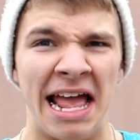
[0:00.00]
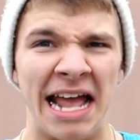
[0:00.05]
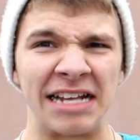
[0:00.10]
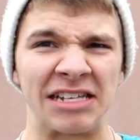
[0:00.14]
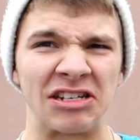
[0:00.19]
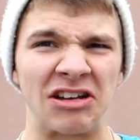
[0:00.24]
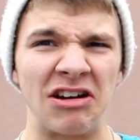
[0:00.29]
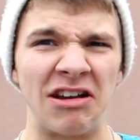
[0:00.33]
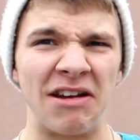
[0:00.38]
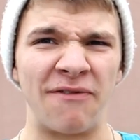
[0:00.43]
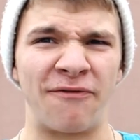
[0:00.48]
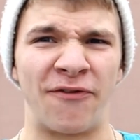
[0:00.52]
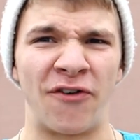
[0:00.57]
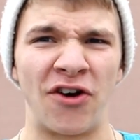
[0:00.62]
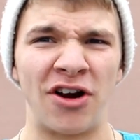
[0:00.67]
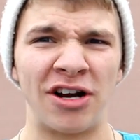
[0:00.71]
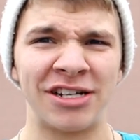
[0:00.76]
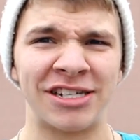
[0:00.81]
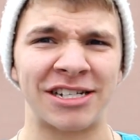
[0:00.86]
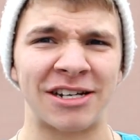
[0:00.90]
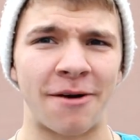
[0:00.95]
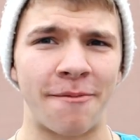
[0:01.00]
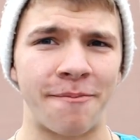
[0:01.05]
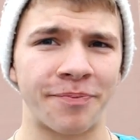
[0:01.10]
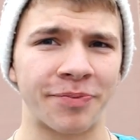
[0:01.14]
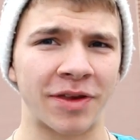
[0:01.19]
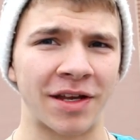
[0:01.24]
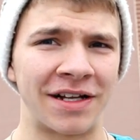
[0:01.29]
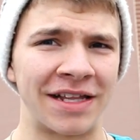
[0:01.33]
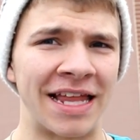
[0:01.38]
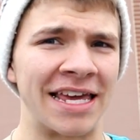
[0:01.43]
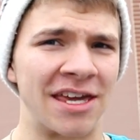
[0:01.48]
It's good at first.
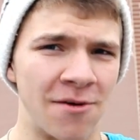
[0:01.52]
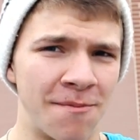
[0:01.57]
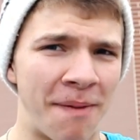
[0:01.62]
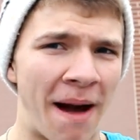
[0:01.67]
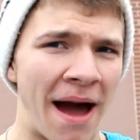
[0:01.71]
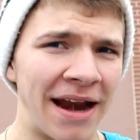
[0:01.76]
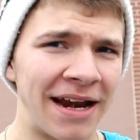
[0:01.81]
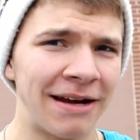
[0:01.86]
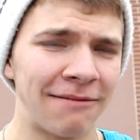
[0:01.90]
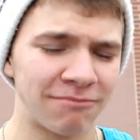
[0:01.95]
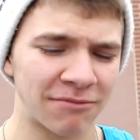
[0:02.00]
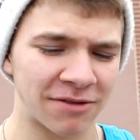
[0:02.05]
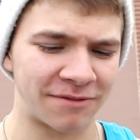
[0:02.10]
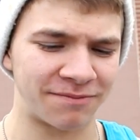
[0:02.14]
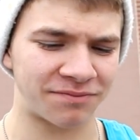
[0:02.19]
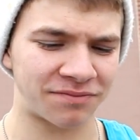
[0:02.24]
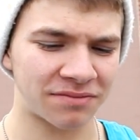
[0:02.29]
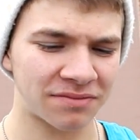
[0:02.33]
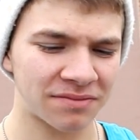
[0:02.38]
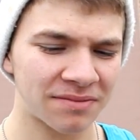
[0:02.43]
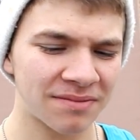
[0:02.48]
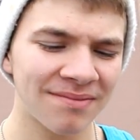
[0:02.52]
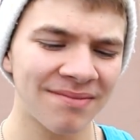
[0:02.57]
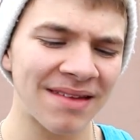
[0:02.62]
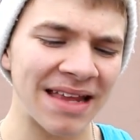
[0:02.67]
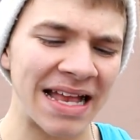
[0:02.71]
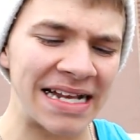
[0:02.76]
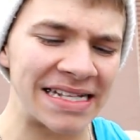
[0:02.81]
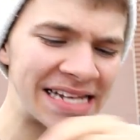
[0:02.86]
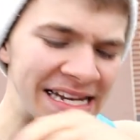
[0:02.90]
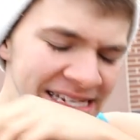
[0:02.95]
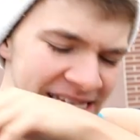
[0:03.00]
Like you bite it
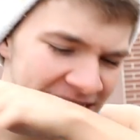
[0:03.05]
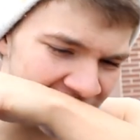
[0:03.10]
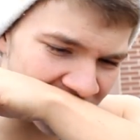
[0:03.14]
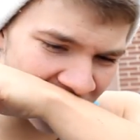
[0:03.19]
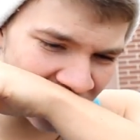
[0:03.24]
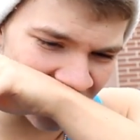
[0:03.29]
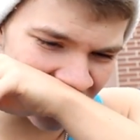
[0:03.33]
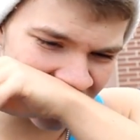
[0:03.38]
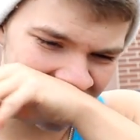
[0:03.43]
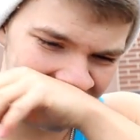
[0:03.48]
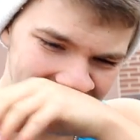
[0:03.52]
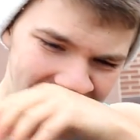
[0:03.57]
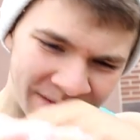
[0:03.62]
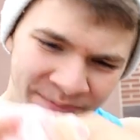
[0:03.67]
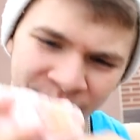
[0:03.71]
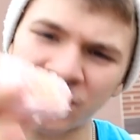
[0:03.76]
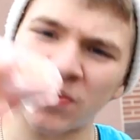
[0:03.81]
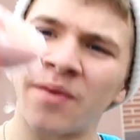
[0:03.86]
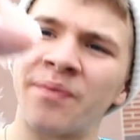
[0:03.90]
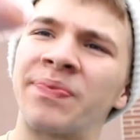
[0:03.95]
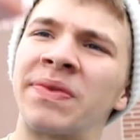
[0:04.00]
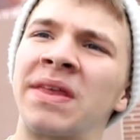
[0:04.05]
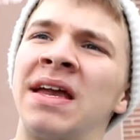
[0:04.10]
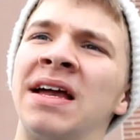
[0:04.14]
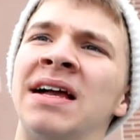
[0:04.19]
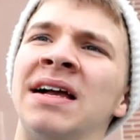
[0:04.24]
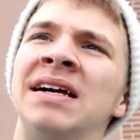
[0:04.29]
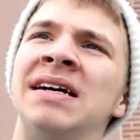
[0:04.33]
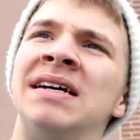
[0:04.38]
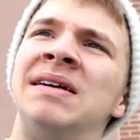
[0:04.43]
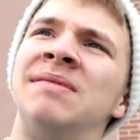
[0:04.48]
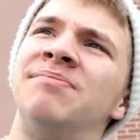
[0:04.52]
and it tastes like an orange,
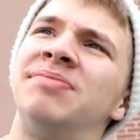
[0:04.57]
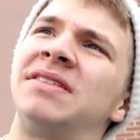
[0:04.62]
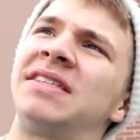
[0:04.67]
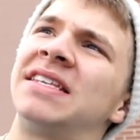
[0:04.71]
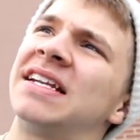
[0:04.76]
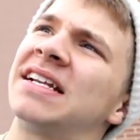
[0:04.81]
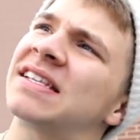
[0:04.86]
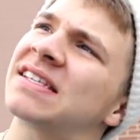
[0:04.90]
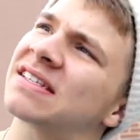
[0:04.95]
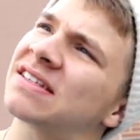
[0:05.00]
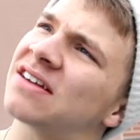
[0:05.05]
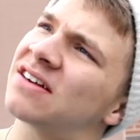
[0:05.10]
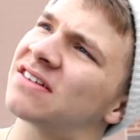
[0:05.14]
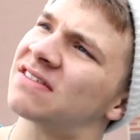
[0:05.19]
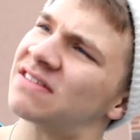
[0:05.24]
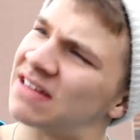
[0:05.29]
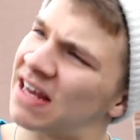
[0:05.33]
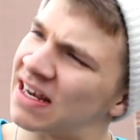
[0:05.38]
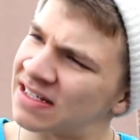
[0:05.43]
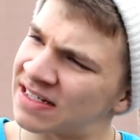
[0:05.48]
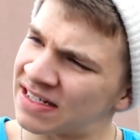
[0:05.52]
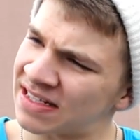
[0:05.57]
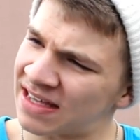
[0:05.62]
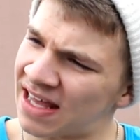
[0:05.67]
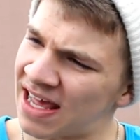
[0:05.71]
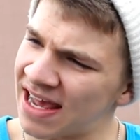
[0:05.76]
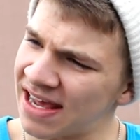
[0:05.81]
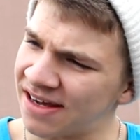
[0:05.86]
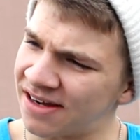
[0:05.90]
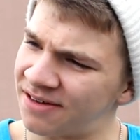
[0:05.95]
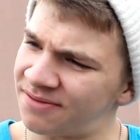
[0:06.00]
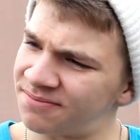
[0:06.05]
but then it starts tasting
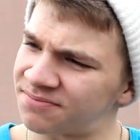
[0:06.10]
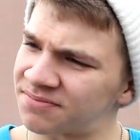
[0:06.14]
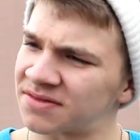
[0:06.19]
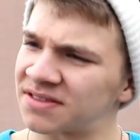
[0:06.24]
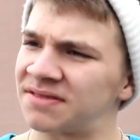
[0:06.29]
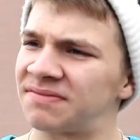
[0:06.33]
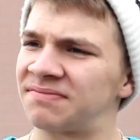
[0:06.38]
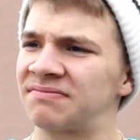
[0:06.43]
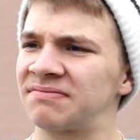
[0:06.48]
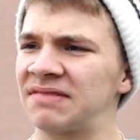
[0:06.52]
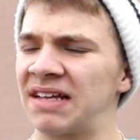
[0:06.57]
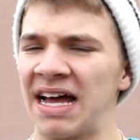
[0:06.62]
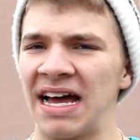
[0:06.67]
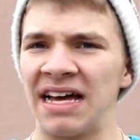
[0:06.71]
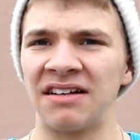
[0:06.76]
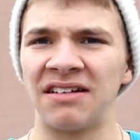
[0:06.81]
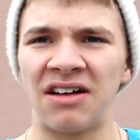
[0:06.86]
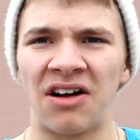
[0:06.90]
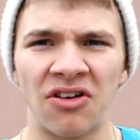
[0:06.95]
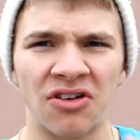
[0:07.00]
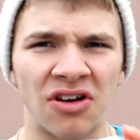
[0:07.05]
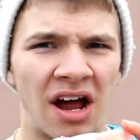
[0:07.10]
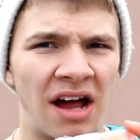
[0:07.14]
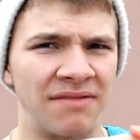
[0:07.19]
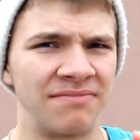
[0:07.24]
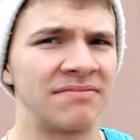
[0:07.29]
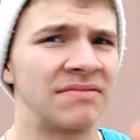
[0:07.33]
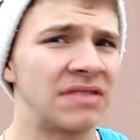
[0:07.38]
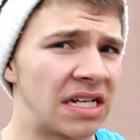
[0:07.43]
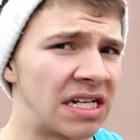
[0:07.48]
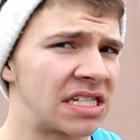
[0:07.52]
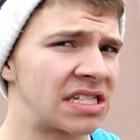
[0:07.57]
like, hold
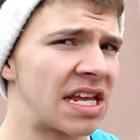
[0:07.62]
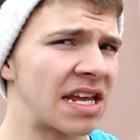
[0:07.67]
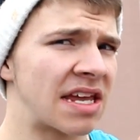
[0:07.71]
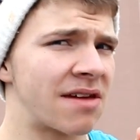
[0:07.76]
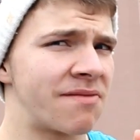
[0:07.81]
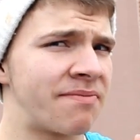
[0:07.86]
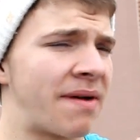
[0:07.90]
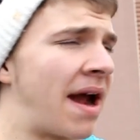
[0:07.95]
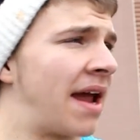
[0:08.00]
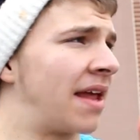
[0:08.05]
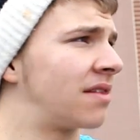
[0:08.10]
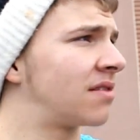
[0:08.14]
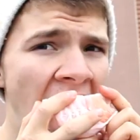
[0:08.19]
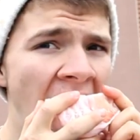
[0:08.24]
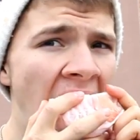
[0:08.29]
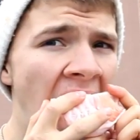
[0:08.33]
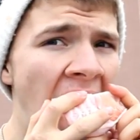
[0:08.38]
on, second bite.